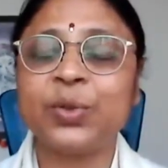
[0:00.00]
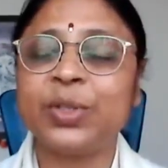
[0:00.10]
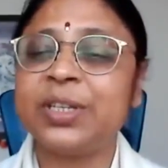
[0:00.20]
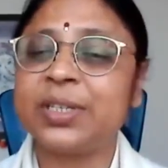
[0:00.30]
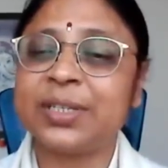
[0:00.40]

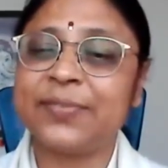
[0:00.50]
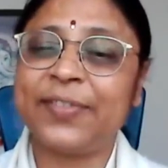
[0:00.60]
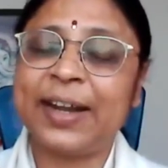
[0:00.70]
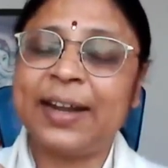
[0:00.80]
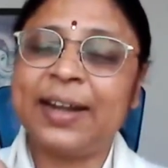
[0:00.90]
this
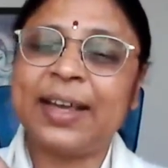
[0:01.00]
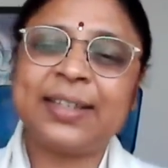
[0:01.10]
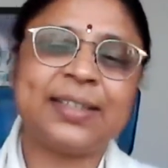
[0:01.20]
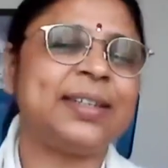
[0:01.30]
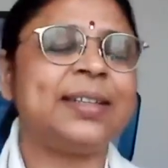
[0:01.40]

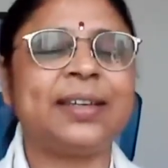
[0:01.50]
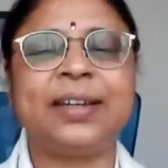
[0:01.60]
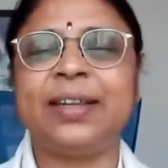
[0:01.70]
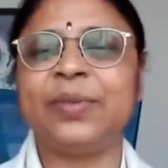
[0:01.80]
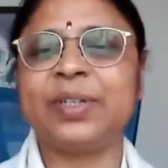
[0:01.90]
fantastic
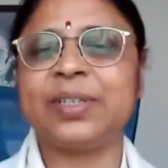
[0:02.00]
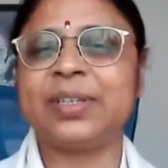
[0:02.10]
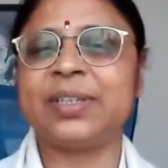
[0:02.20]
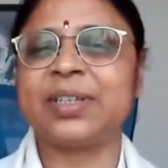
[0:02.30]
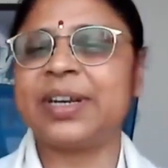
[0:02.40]
thirty
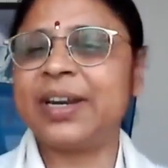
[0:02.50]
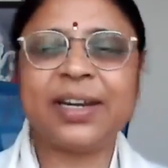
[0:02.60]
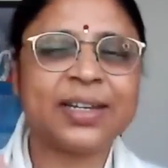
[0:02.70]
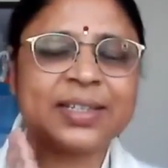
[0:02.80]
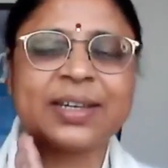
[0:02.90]
verses,
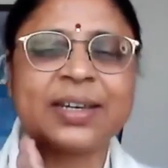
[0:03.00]
greatest